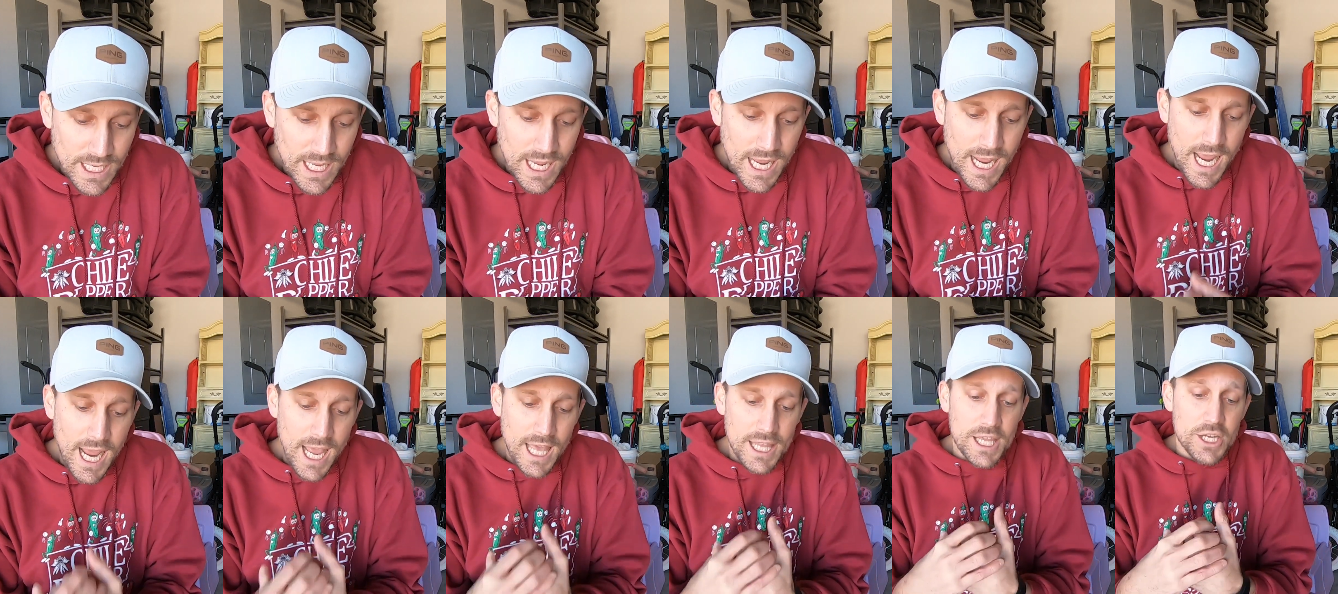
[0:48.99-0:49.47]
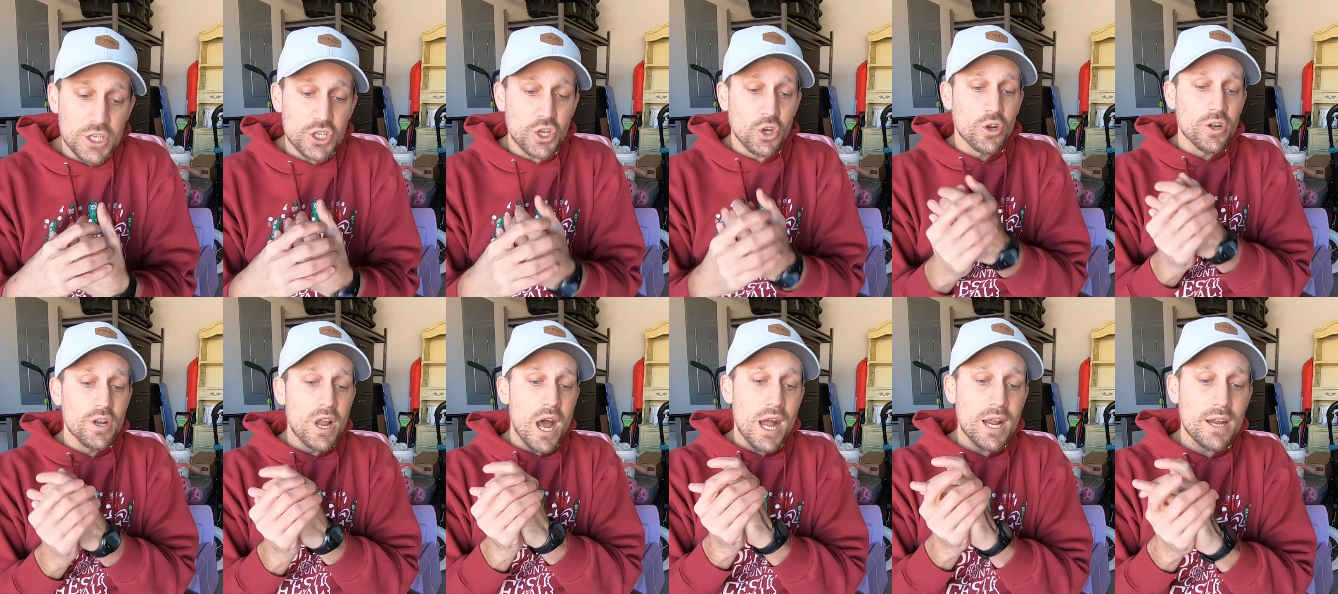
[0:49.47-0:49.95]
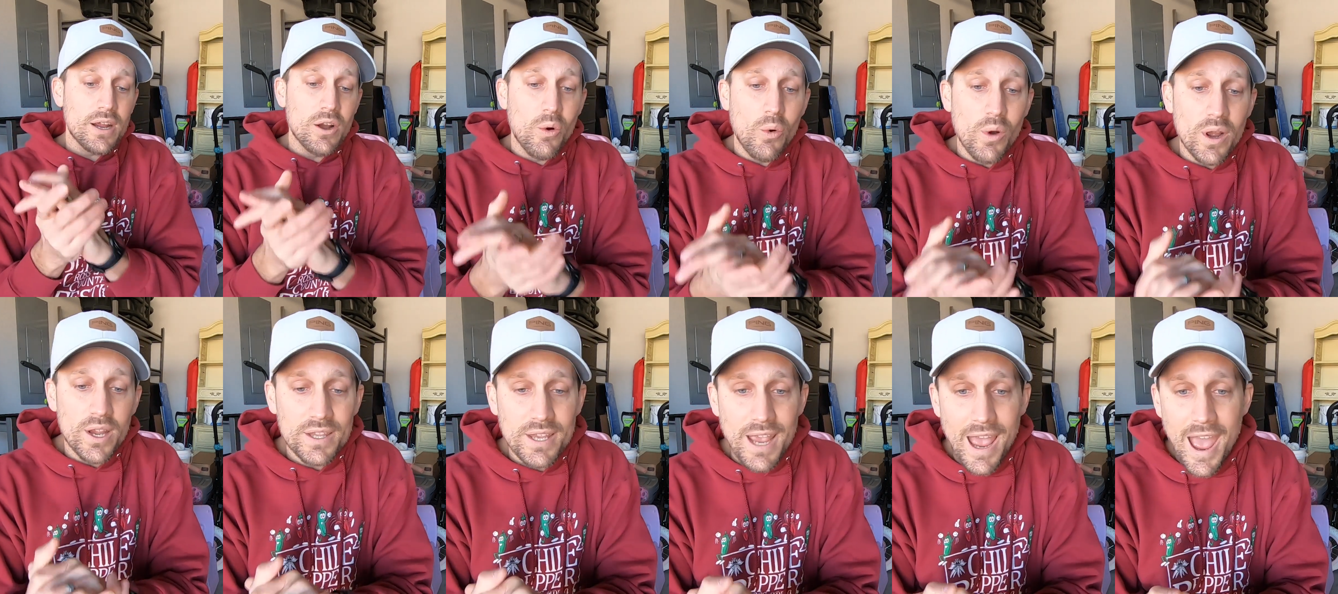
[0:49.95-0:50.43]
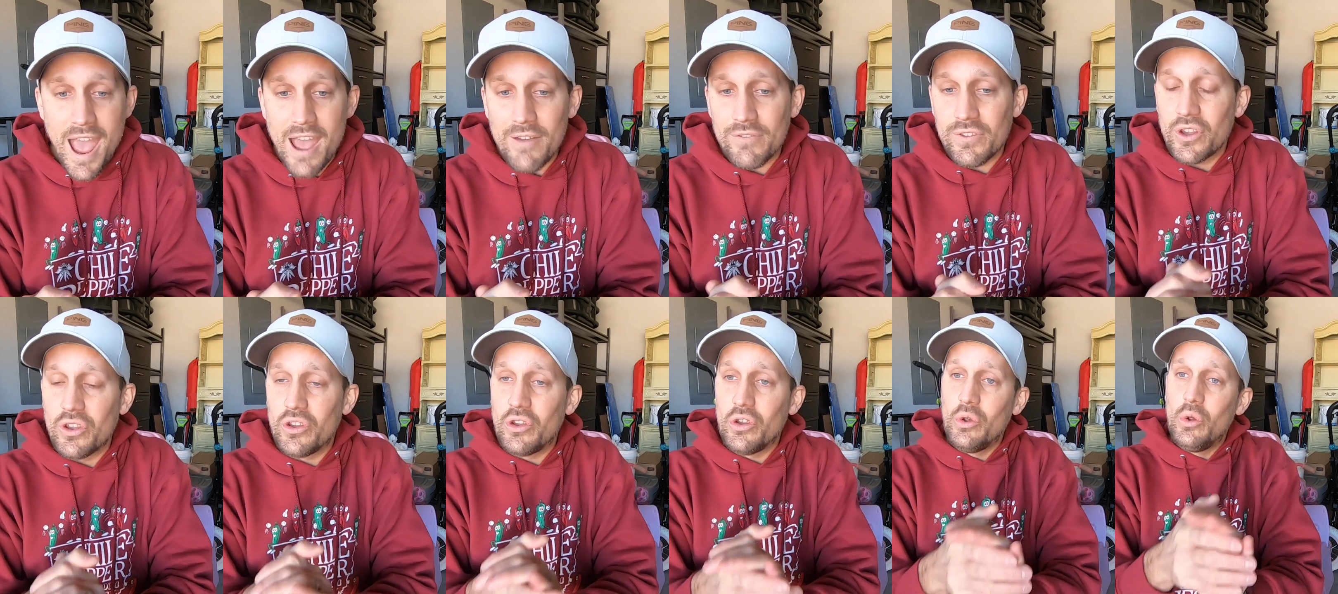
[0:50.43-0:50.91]
and that you're not going to
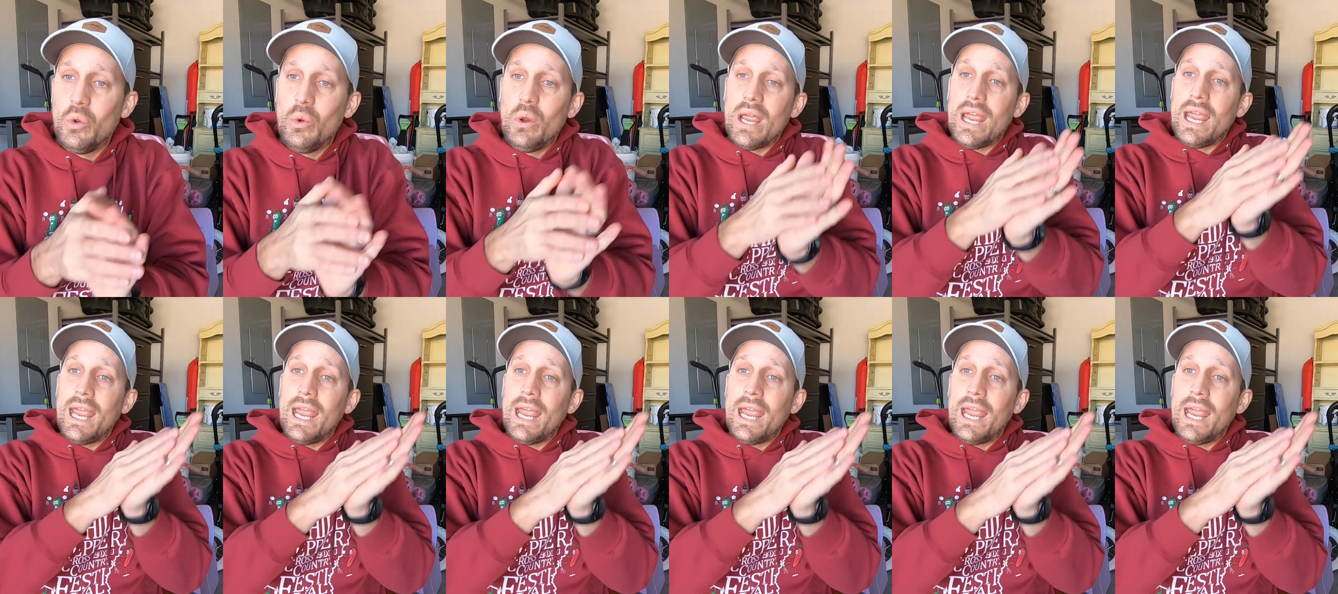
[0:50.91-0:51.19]
have to do